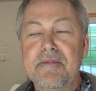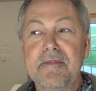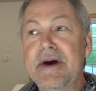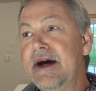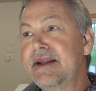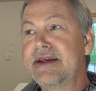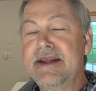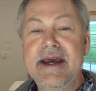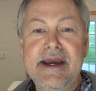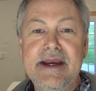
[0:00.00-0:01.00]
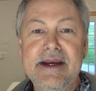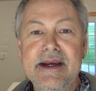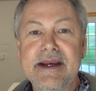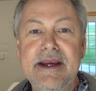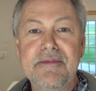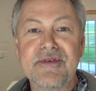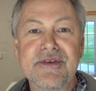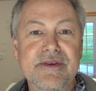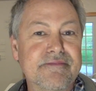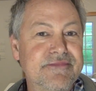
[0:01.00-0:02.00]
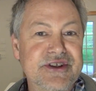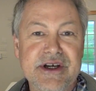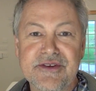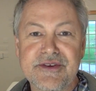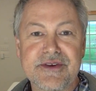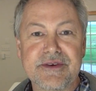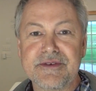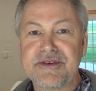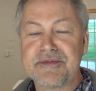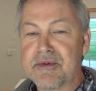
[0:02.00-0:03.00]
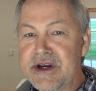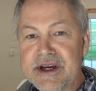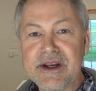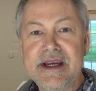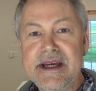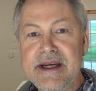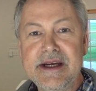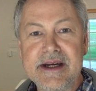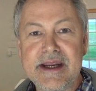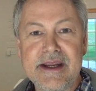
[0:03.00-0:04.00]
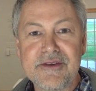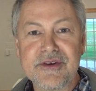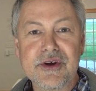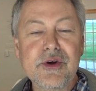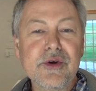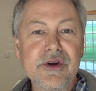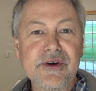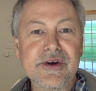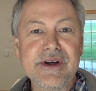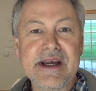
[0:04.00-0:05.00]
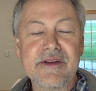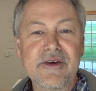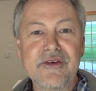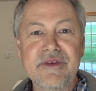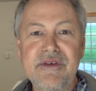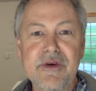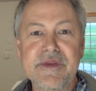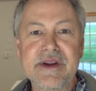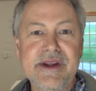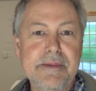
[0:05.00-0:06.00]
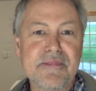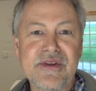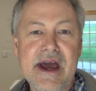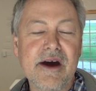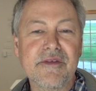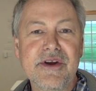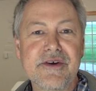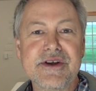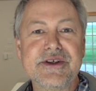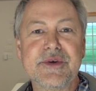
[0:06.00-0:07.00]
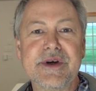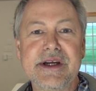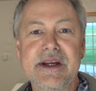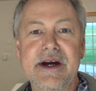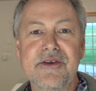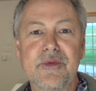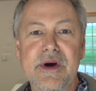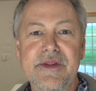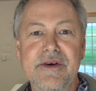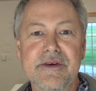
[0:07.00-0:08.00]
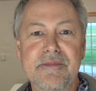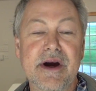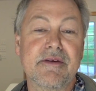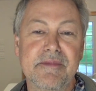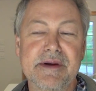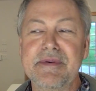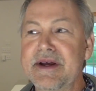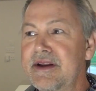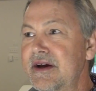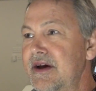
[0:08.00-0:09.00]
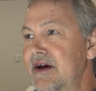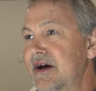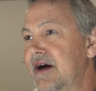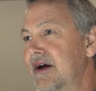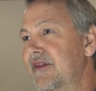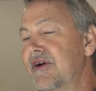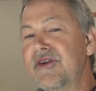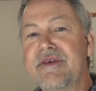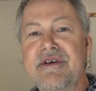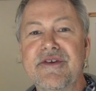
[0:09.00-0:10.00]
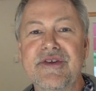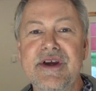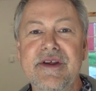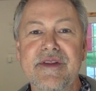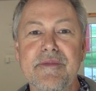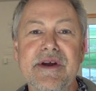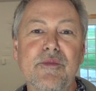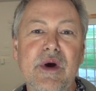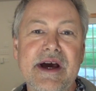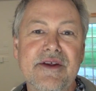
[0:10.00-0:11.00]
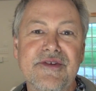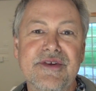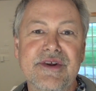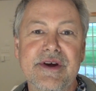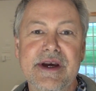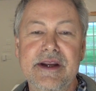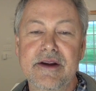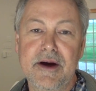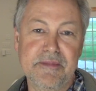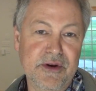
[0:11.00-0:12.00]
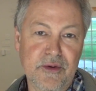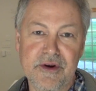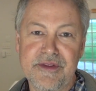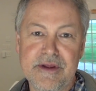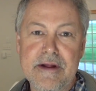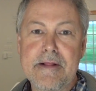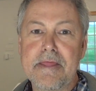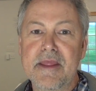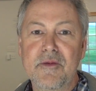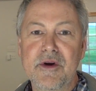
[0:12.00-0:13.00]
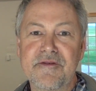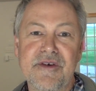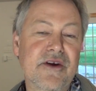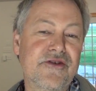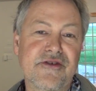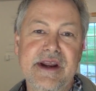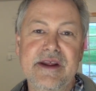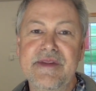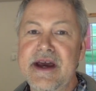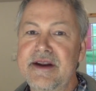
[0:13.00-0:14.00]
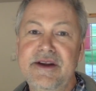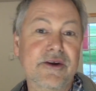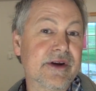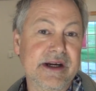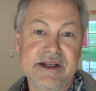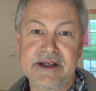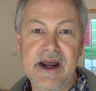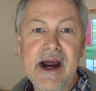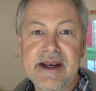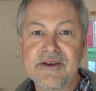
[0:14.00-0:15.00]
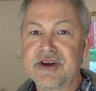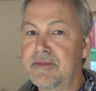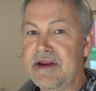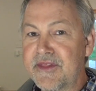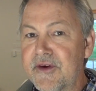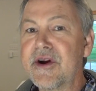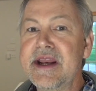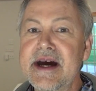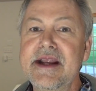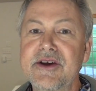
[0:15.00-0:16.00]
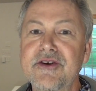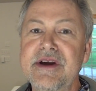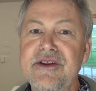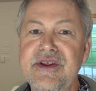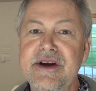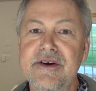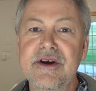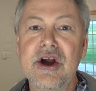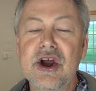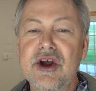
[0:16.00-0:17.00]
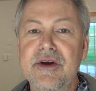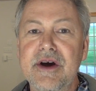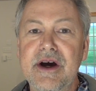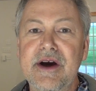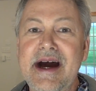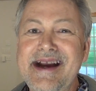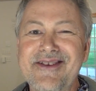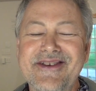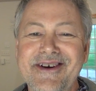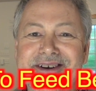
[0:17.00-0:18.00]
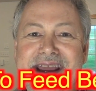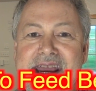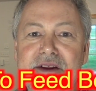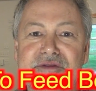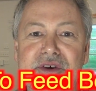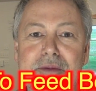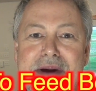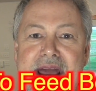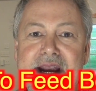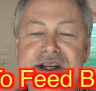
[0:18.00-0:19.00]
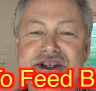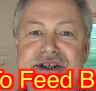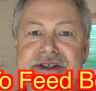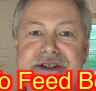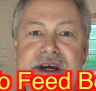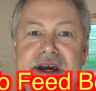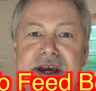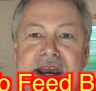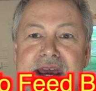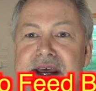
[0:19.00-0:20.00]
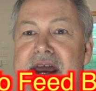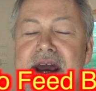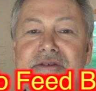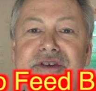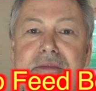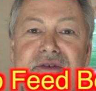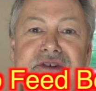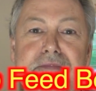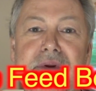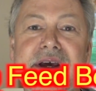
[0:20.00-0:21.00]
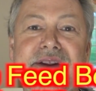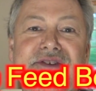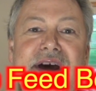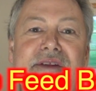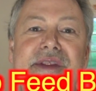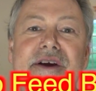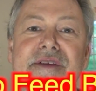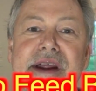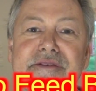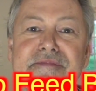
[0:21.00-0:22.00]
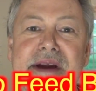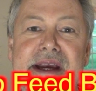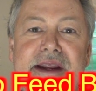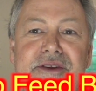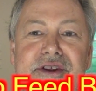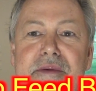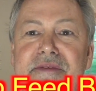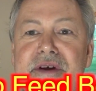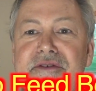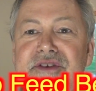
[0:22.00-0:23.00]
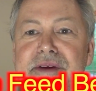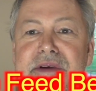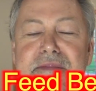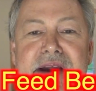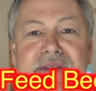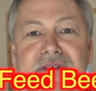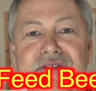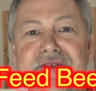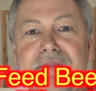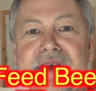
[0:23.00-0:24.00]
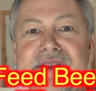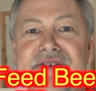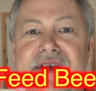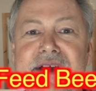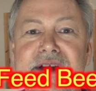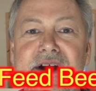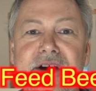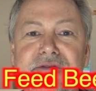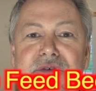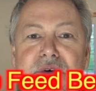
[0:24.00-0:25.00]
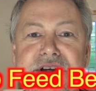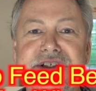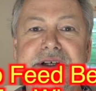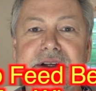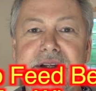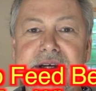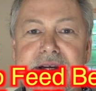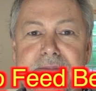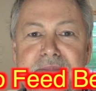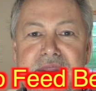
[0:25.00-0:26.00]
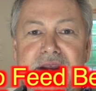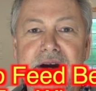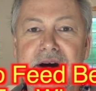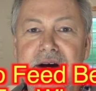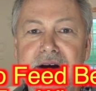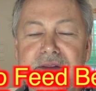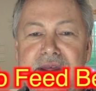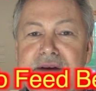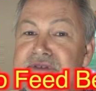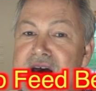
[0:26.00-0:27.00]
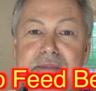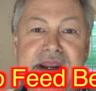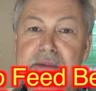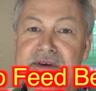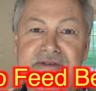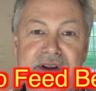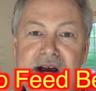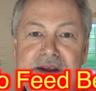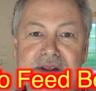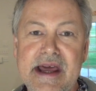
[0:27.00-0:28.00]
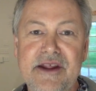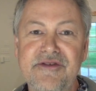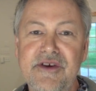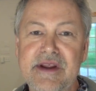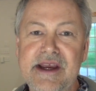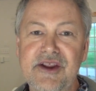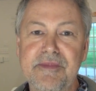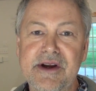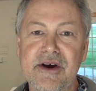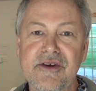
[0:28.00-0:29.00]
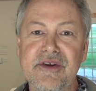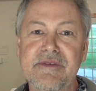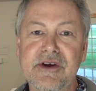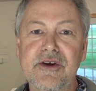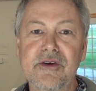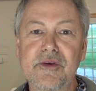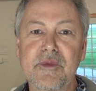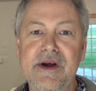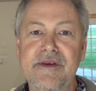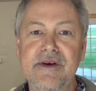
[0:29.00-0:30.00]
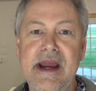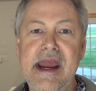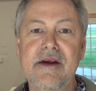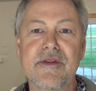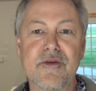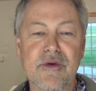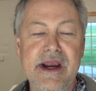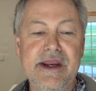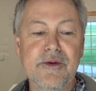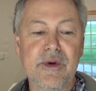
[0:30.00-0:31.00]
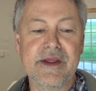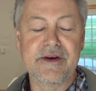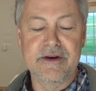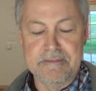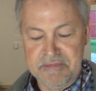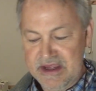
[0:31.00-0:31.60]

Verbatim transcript: But today, it keeps just sprinkling and it's cooler. Now, those of you in the deep south, you're enjoying nice weather, probably, but uh, those of us in the Midwest and up north, we're frustrated that, you know, like tonight is going to be 39 degrees here uh, I installed a handful of packages and I have some splits out there that I've made and some of you have seen me make those splits. Unfortunately, uh, they've not been able to fly the last few days because of the cooler weather and the rainy weather.